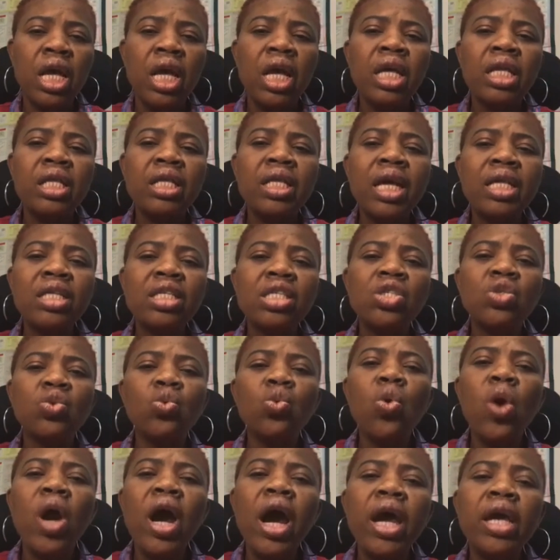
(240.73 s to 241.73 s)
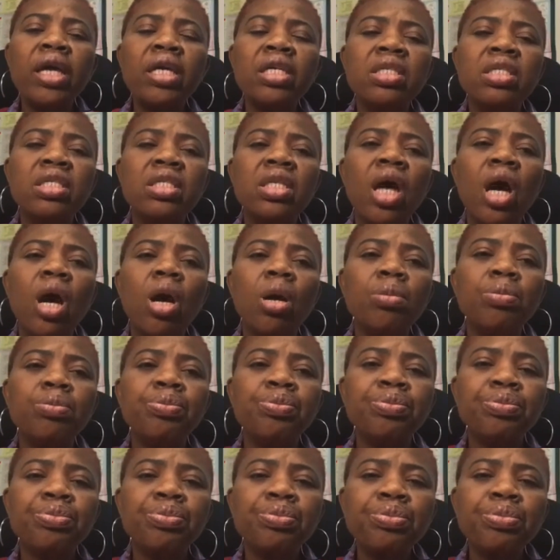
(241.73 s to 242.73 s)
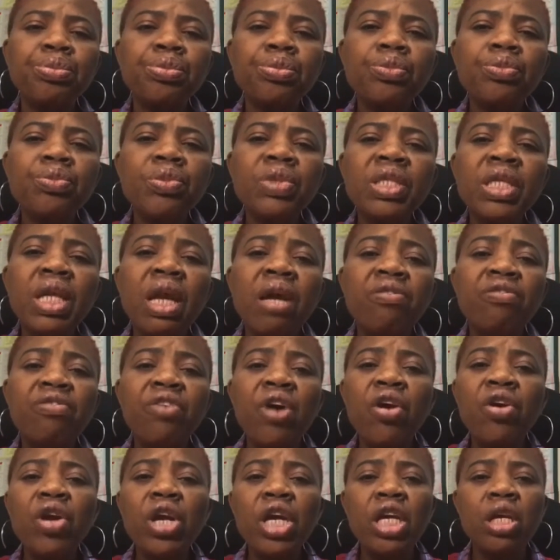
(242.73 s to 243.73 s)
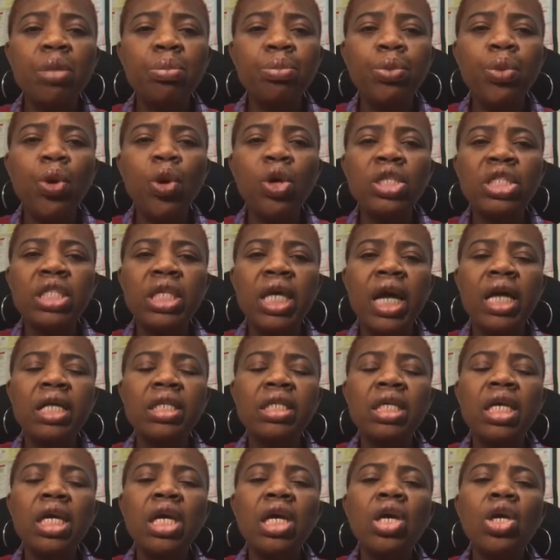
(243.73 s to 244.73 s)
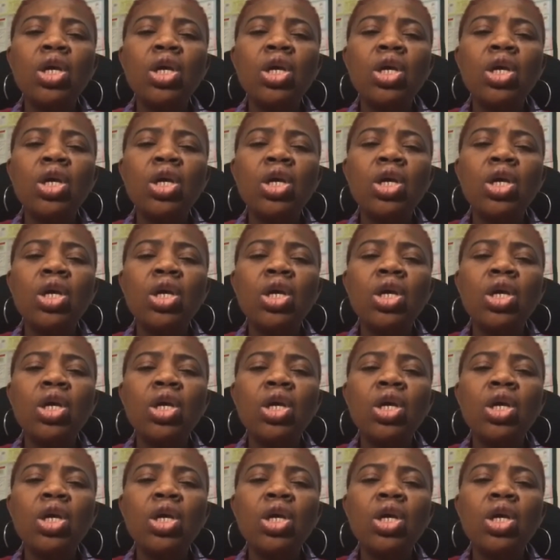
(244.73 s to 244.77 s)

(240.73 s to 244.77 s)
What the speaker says: That is why it's very important